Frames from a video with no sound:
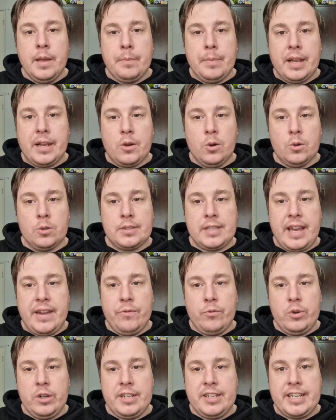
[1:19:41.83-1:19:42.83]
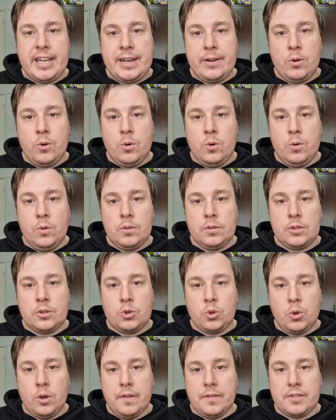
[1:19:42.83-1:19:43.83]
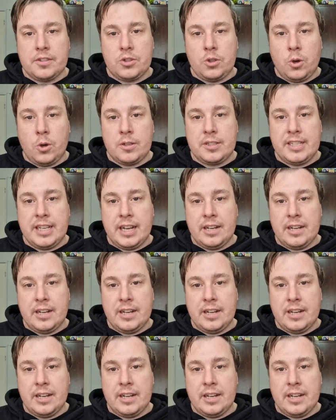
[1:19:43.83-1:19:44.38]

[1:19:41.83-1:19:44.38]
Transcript: because every channel sort of starts